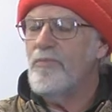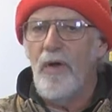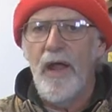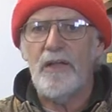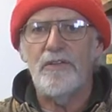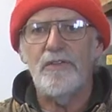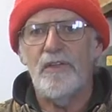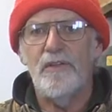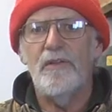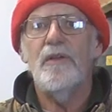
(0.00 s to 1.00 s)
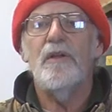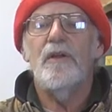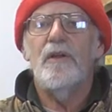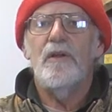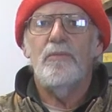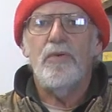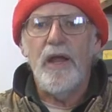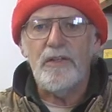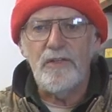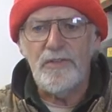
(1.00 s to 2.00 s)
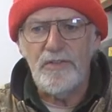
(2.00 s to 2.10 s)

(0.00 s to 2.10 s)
Practice it. Practice